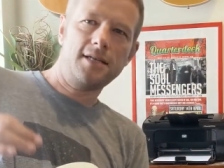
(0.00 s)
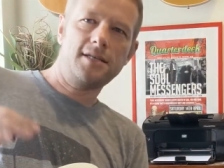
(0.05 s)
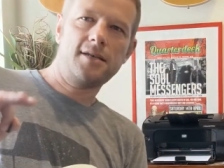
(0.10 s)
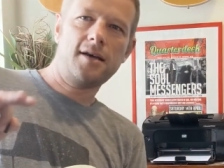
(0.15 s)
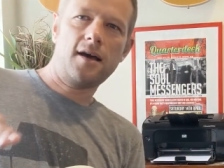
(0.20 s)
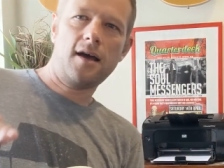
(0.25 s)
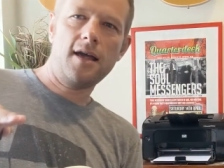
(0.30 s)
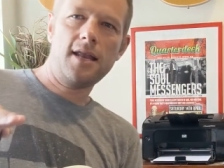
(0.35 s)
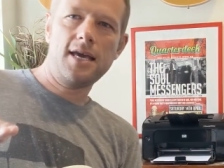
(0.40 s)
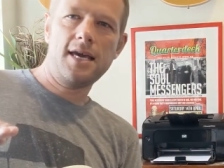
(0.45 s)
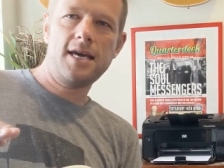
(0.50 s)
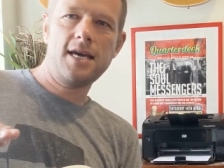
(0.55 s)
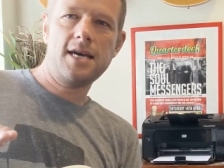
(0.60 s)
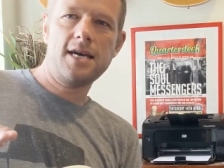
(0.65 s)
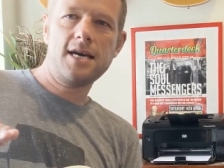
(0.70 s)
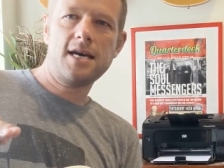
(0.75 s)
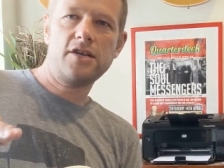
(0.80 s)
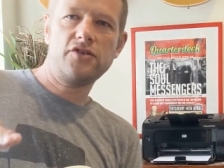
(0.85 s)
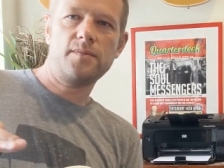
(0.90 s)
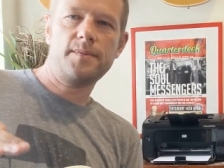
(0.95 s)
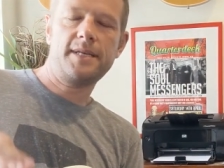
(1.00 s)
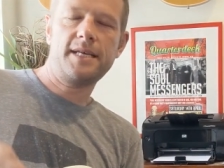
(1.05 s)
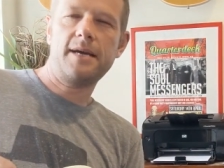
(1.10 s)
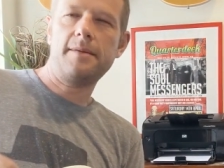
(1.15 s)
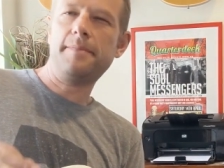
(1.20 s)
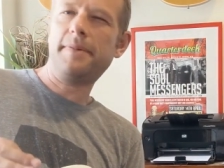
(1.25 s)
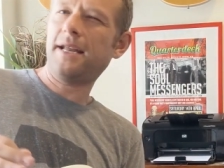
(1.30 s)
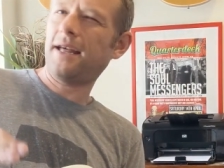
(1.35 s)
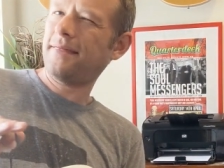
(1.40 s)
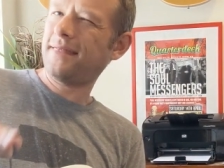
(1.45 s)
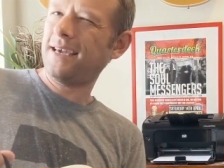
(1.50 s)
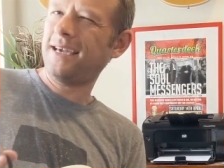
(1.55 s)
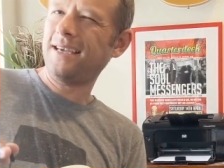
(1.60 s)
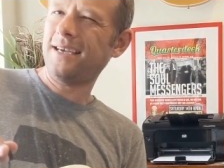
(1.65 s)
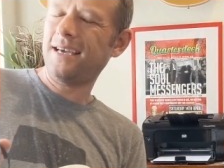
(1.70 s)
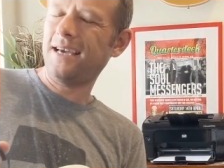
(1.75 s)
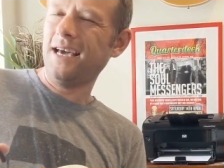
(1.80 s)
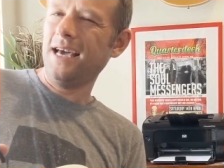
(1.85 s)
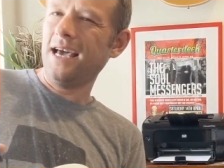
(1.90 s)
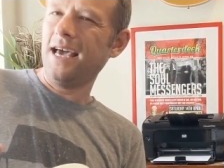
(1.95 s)
entirely hear one hundred percent, but I
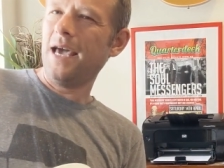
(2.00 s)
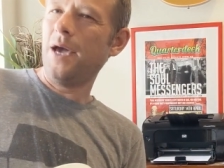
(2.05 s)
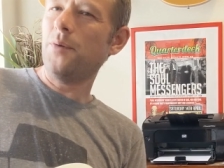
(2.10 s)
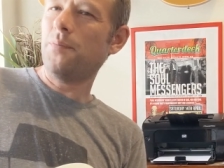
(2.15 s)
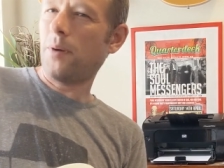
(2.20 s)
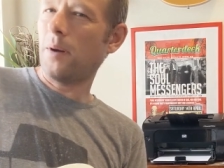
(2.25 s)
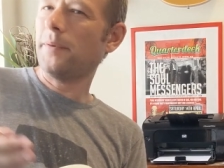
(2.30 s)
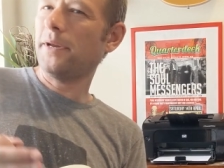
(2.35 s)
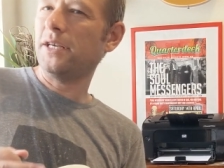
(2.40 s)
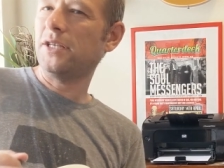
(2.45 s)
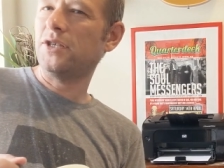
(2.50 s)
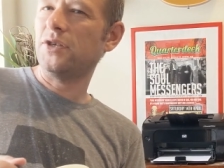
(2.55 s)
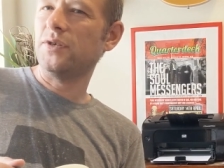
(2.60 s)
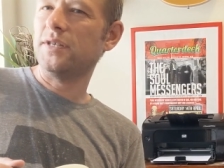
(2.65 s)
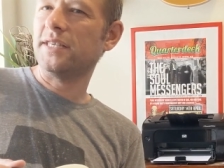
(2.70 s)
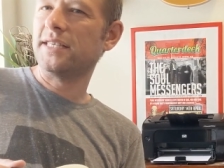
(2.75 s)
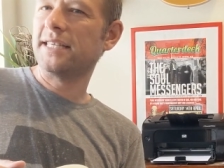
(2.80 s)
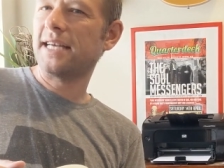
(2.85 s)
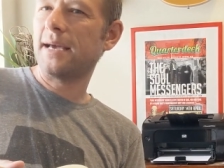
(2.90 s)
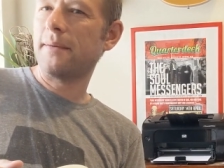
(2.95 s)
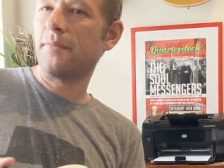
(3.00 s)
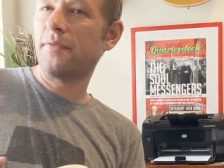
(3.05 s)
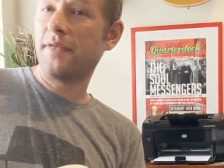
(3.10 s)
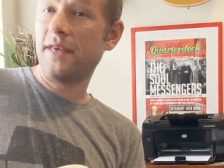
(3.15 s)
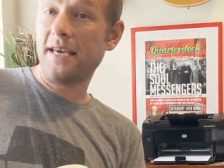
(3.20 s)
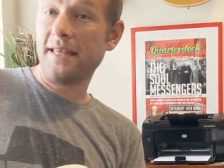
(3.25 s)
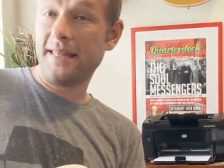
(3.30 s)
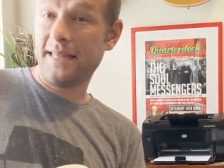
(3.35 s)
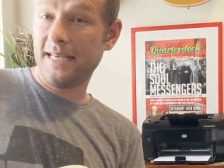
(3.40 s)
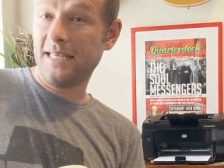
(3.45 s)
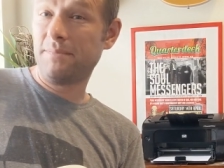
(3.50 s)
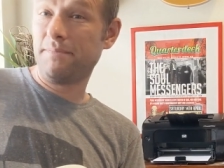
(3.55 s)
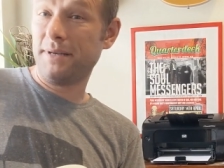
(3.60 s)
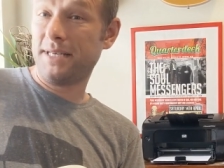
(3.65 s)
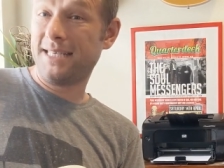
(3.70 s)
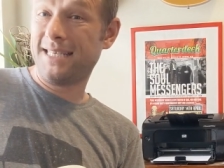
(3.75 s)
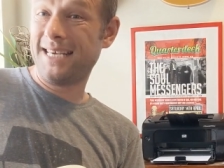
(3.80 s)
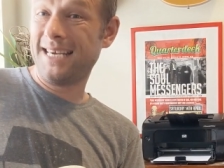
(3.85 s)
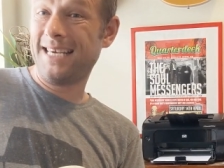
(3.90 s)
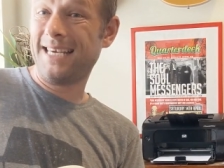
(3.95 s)
think it'll probably do the same thing. This
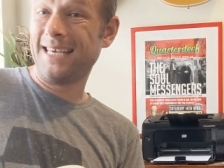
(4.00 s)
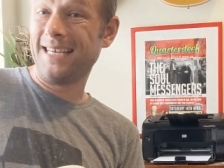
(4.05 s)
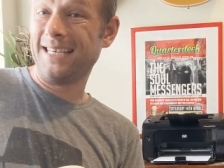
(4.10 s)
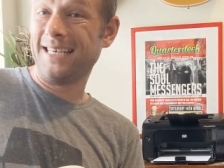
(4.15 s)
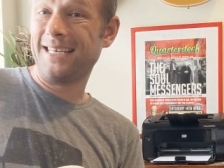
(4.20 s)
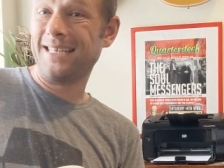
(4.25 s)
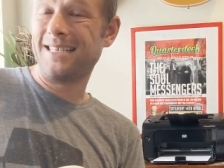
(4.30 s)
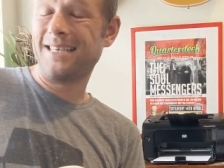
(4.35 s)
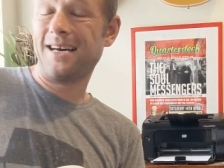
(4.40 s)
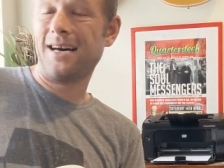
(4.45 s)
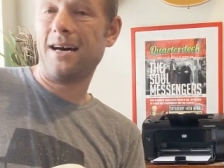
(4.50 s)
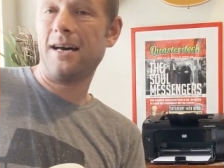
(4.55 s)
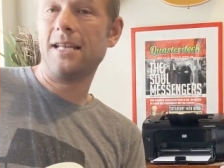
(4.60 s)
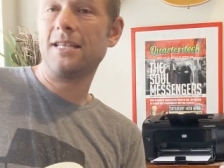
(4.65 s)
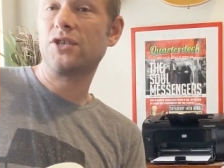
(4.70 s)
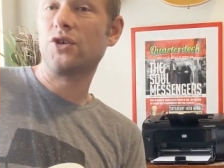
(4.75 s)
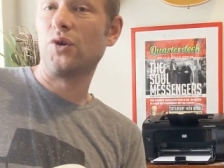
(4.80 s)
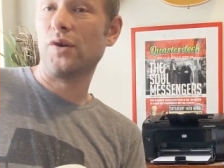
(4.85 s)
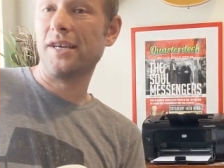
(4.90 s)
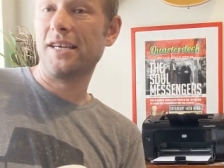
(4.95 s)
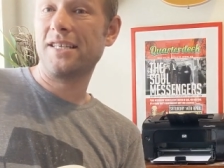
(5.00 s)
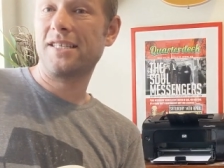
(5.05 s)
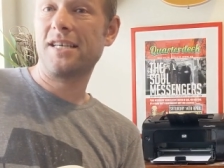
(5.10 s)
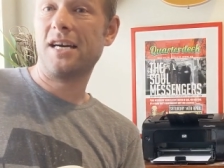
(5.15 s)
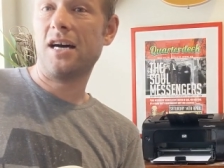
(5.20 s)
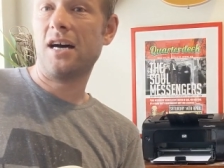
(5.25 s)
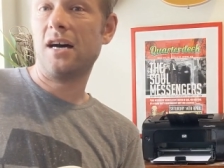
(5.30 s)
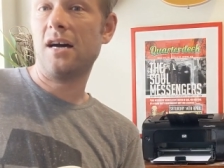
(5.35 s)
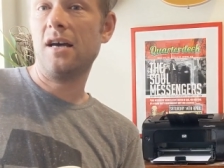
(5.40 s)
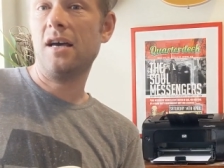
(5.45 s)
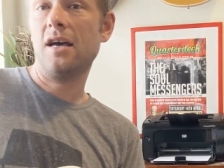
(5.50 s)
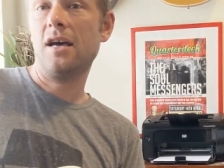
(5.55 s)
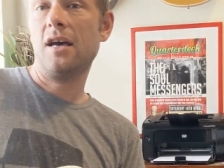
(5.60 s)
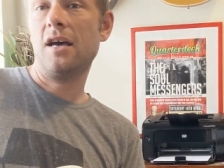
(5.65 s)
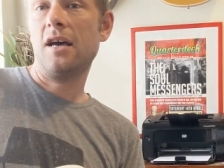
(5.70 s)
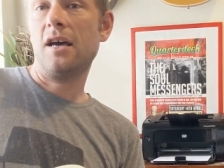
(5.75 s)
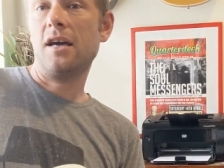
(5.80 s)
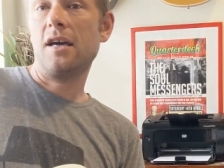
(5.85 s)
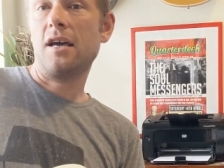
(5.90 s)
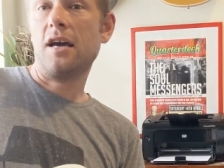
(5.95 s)
particular guitar, let's call it guitar,
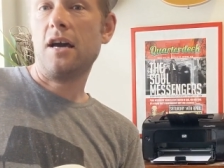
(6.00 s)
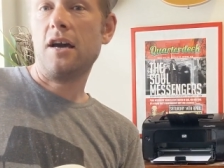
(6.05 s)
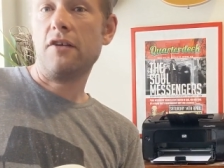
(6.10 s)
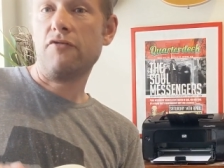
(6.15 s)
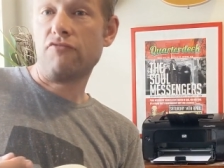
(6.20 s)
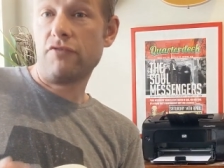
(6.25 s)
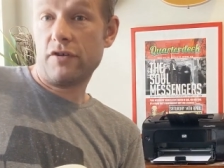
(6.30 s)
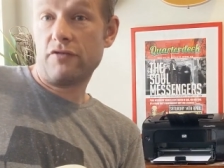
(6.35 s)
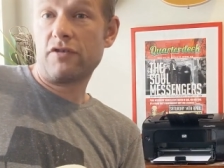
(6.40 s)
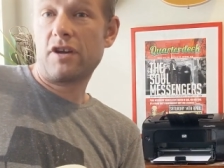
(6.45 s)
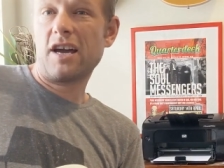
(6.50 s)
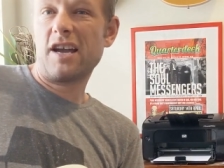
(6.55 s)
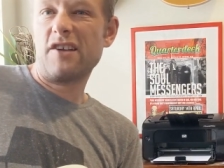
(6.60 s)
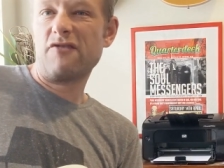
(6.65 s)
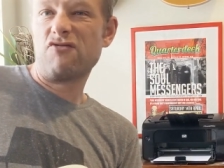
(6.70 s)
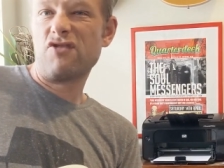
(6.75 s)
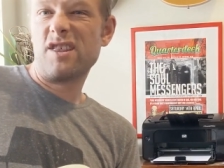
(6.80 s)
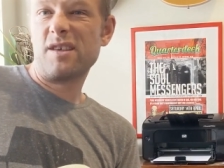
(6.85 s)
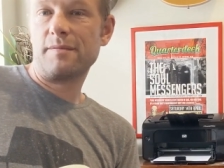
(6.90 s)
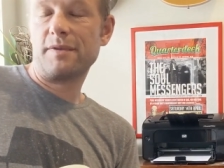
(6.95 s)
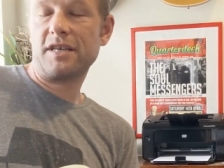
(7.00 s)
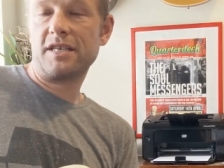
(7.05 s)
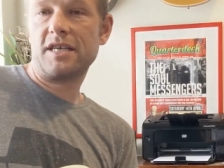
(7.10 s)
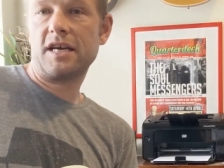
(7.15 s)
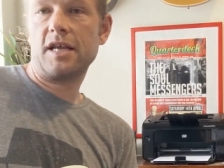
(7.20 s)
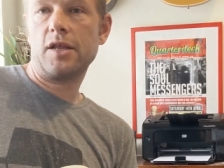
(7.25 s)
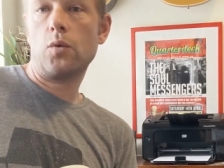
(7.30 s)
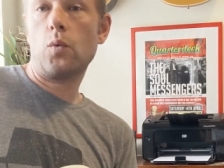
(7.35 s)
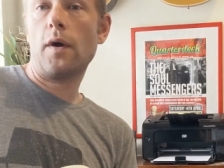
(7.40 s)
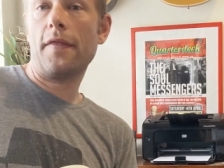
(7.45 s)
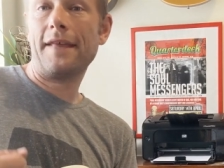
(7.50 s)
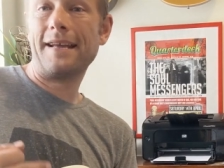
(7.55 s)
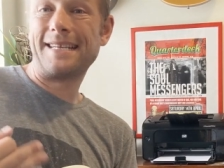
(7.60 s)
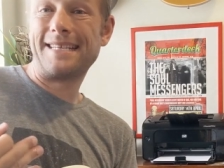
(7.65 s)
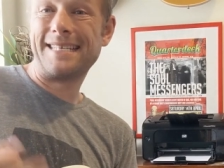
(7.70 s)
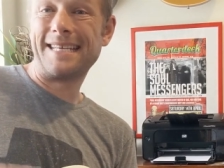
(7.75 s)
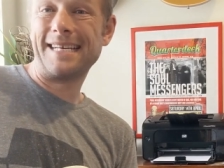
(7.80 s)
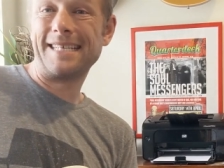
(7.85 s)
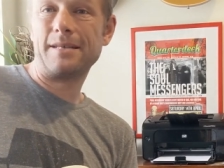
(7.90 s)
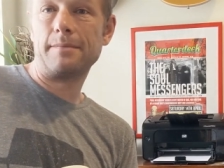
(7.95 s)
uh, with the kind of rhythm guitar, the one
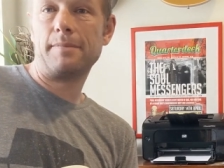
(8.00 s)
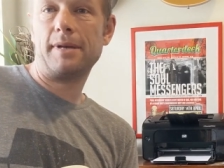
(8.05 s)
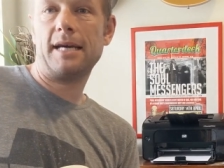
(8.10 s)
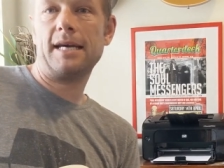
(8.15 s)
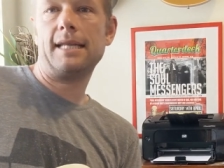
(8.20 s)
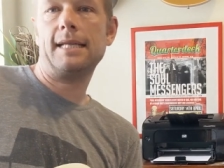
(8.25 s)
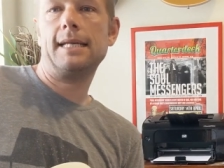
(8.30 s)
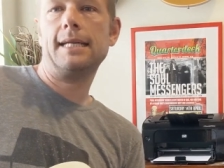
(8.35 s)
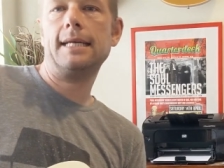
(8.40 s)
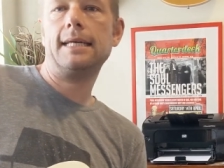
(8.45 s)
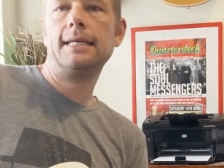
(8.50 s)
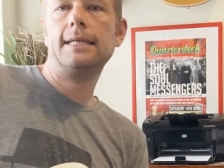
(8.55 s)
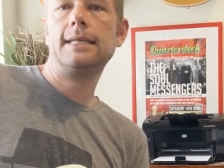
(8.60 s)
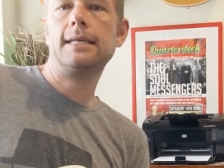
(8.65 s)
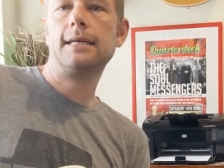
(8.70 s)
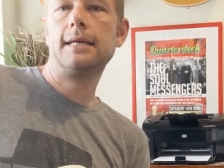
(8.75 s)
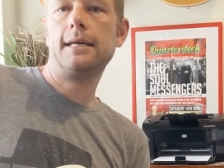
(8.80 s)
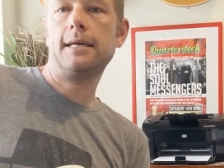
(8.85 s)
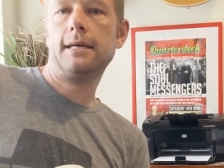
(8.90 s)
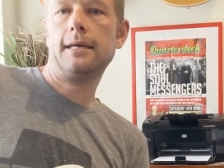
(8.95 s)
that doesn't play the lead.